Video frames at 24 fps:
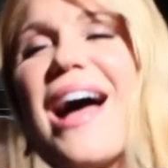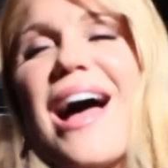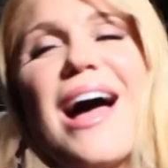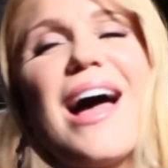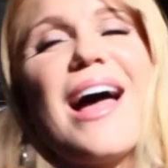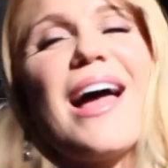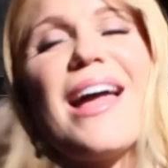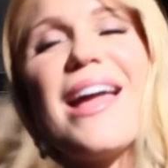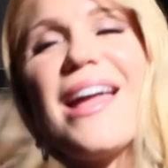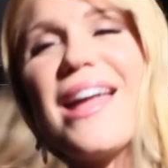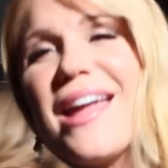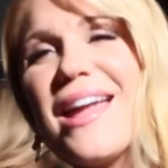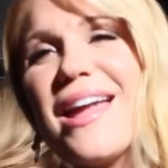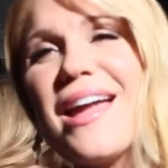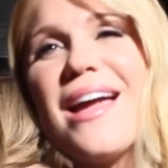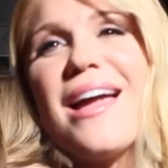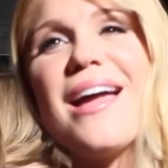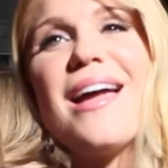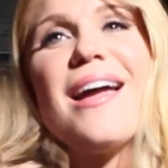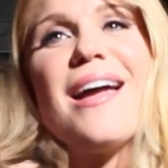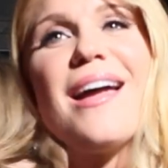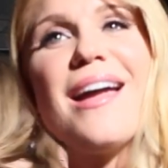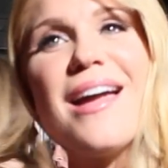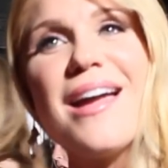"I
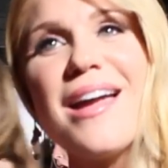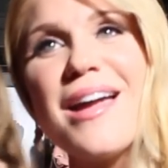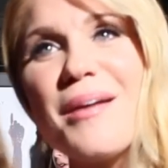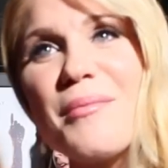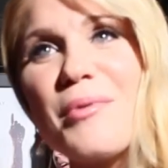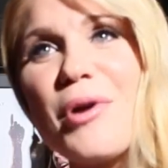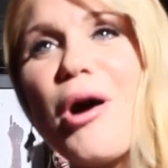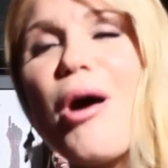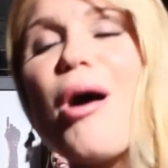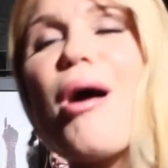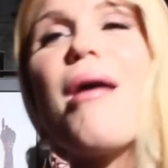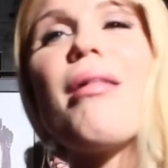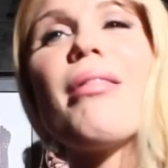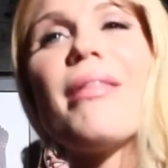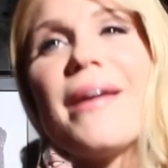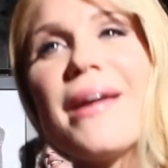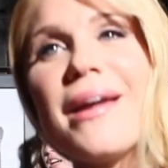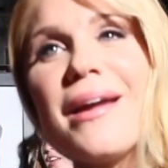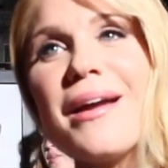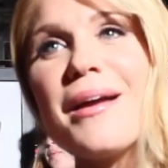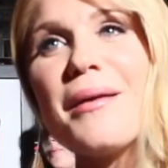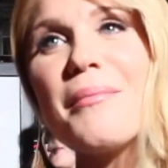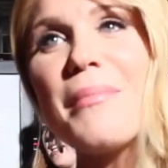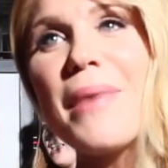am
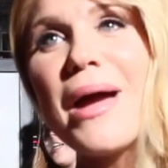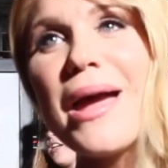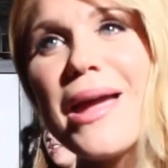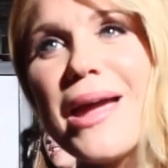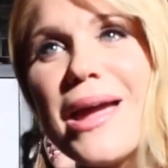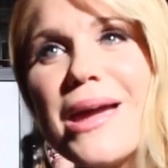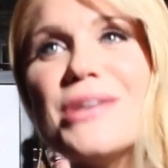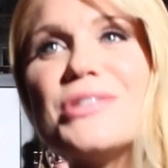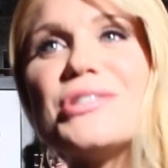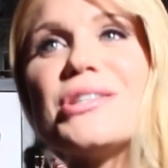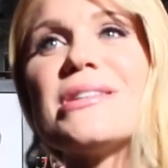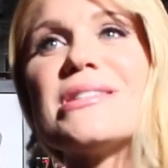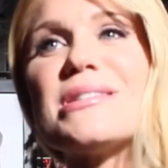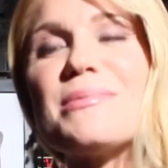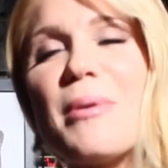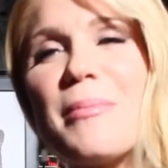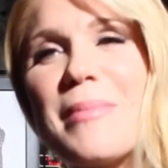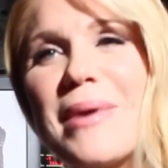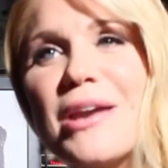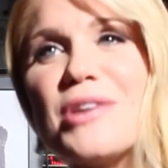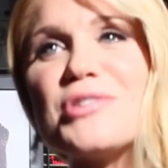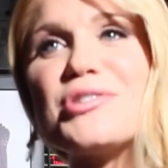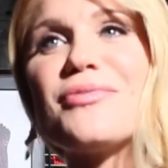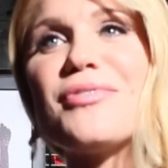calling my agents, my
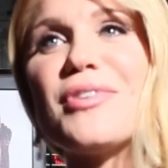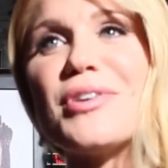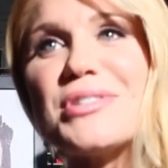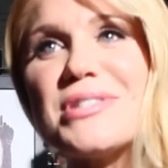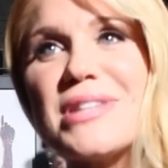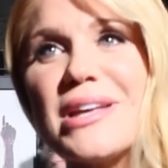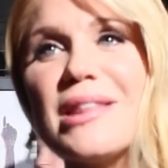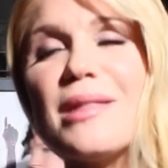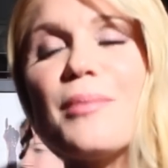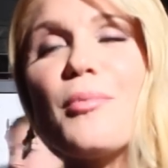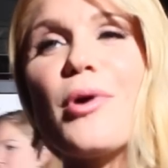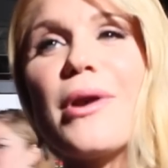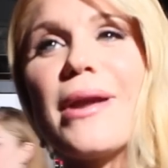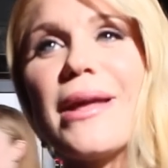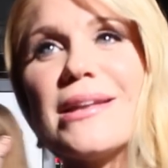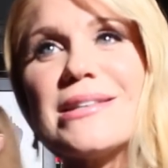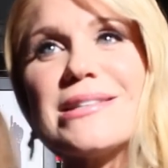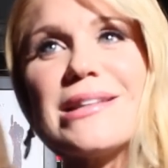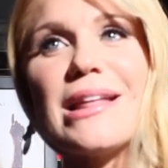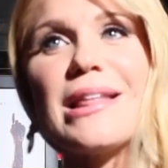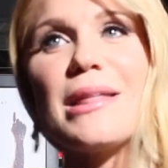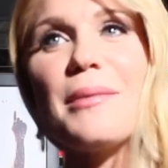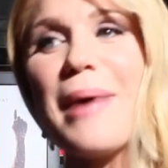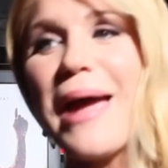manager, first thing in the morning and
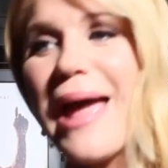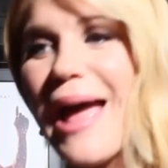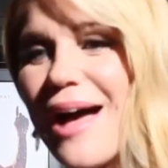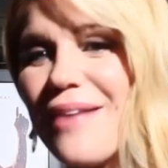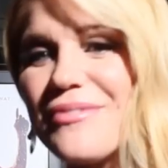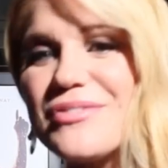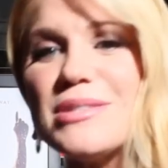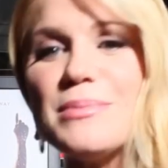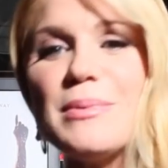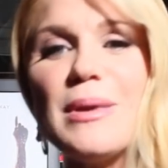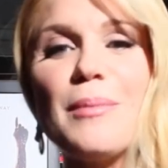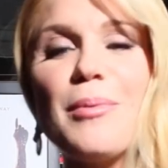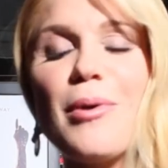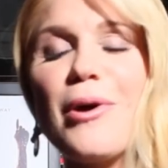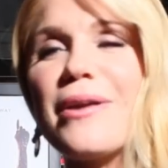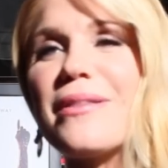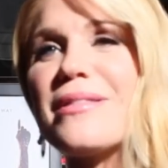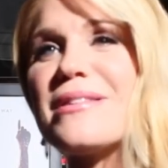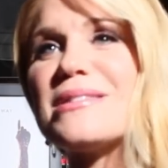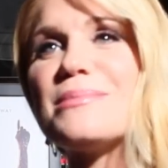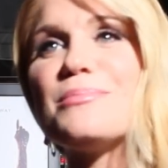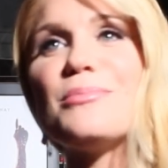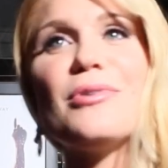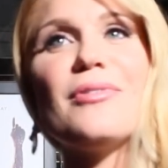telling them I have to be a part of
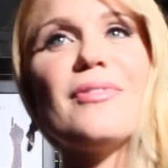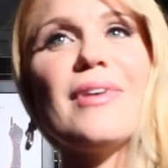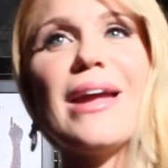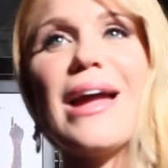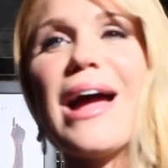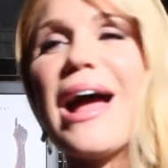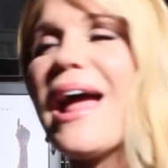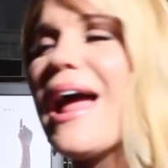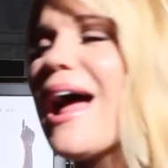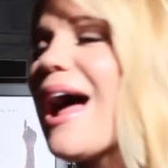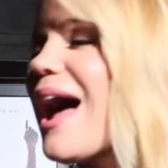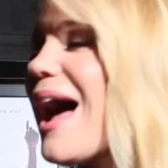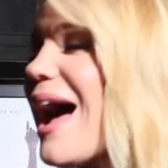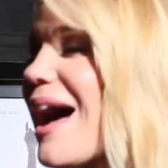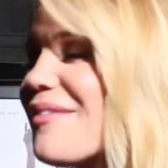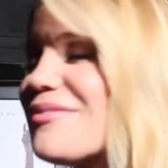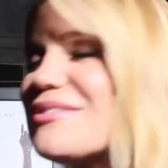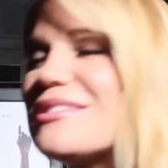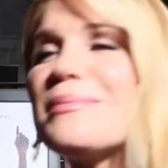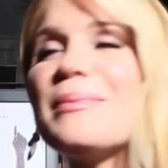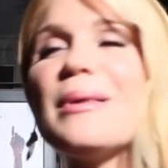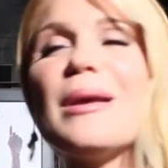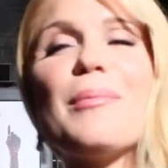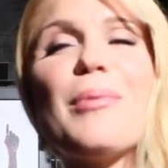this movie. I have
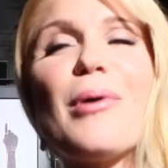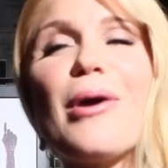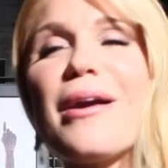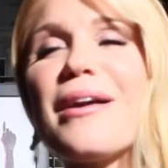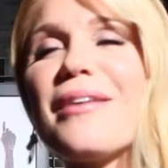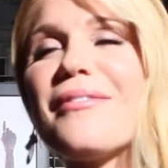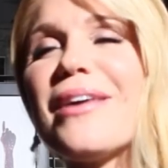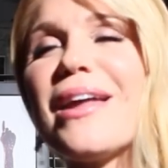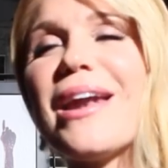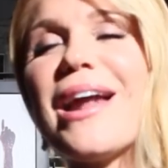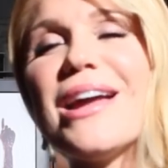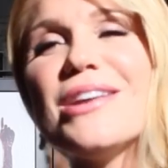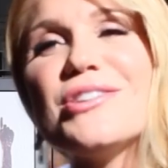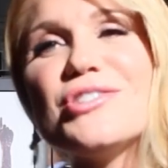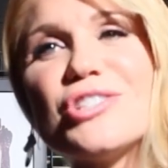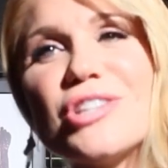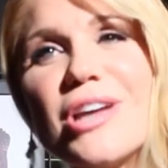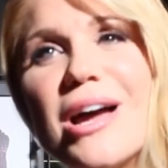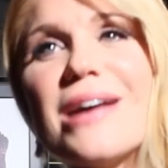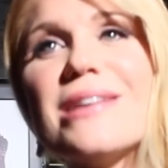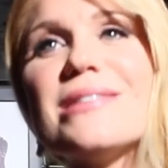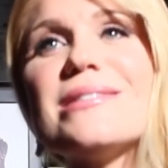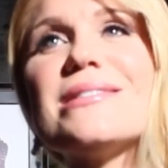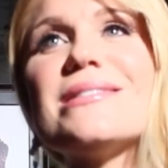to be a part of it. I
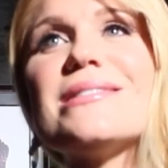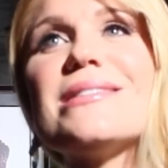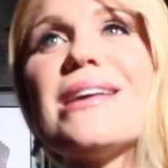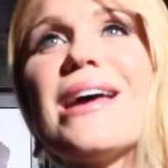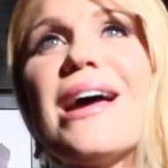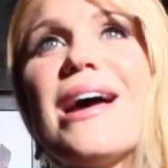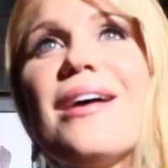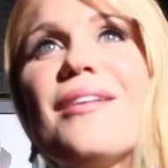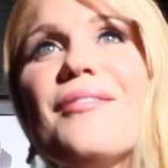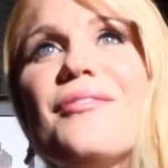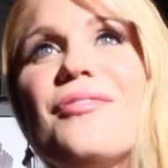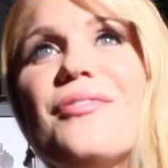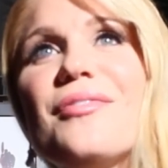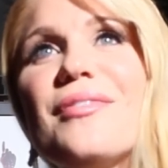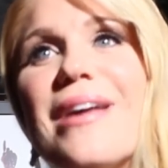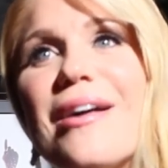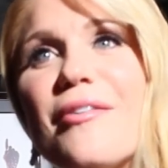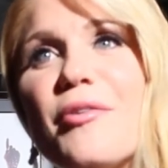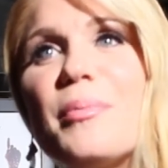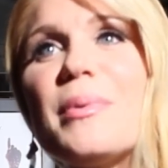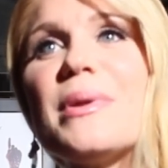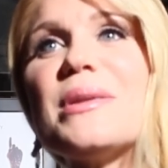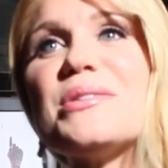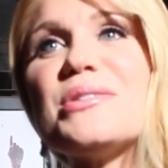just have
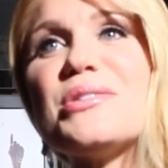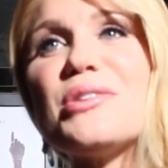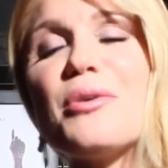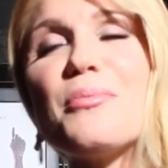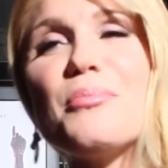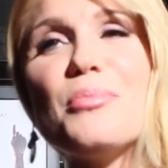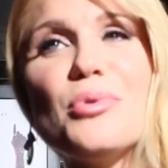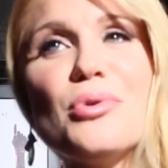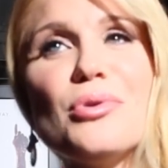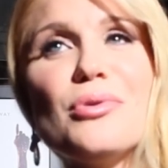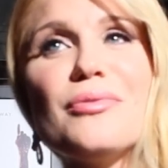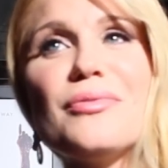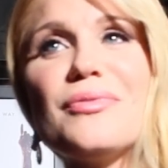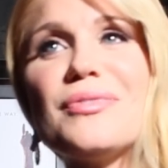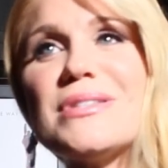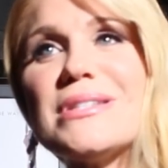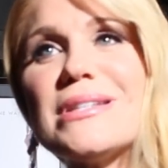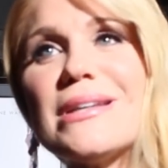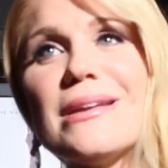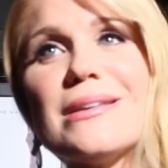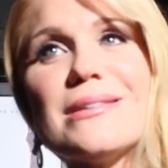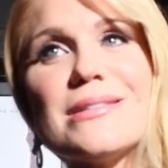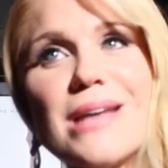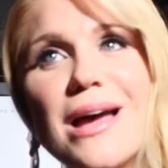never been so moved
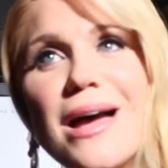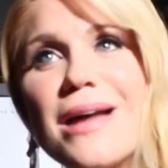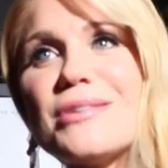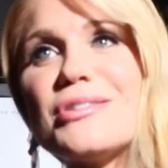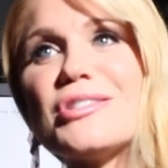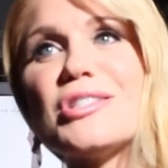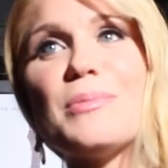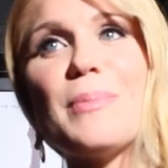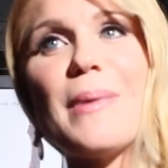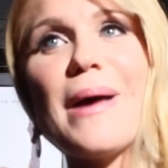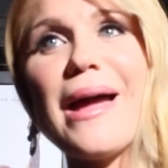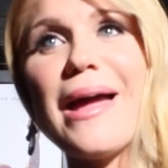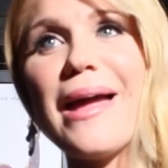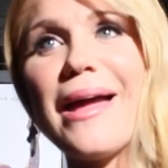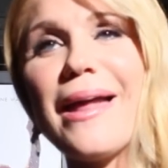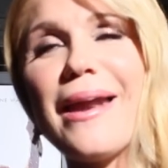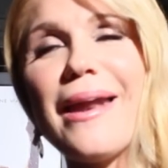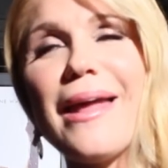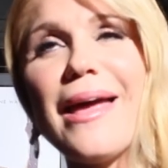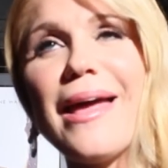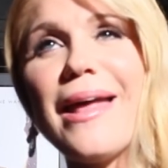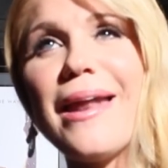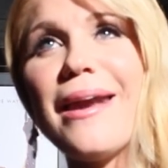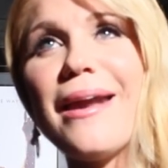and touched by it."
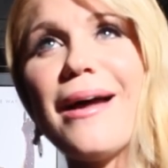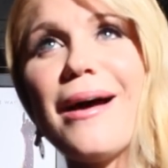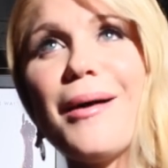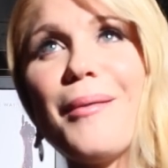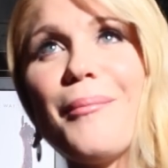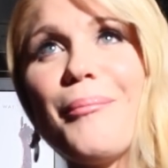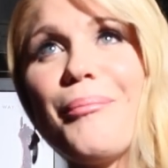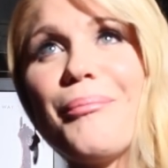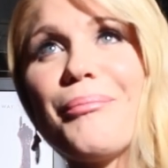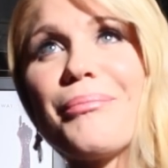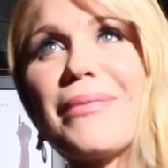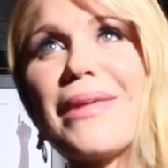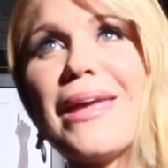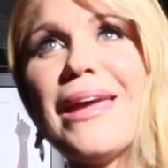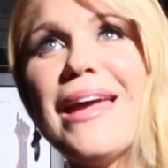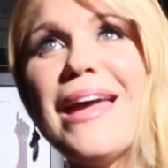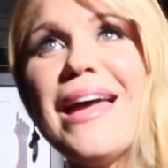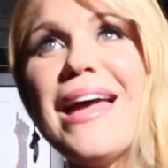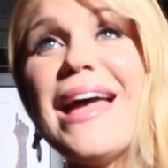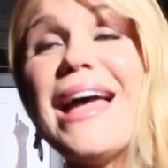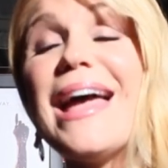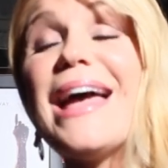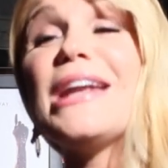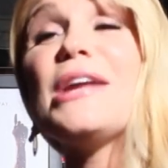And
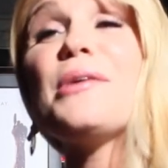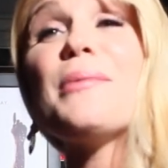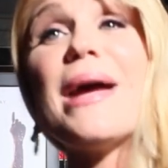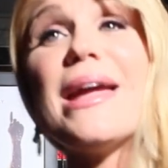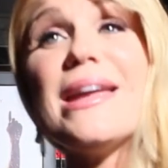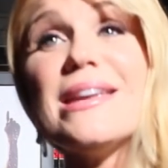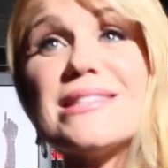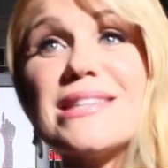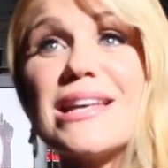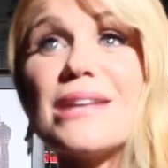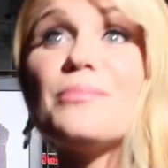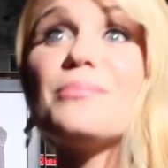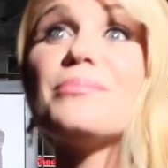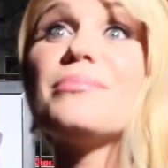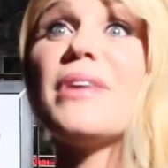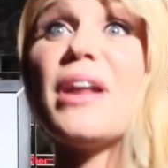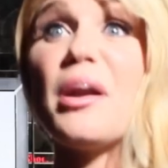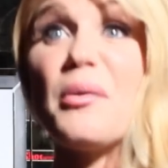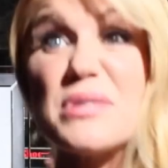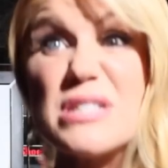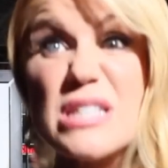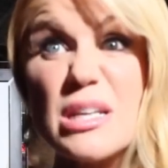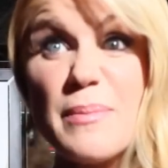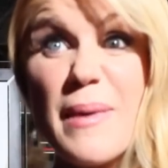anyway, he said, "You know,
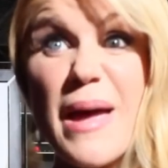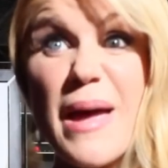what's it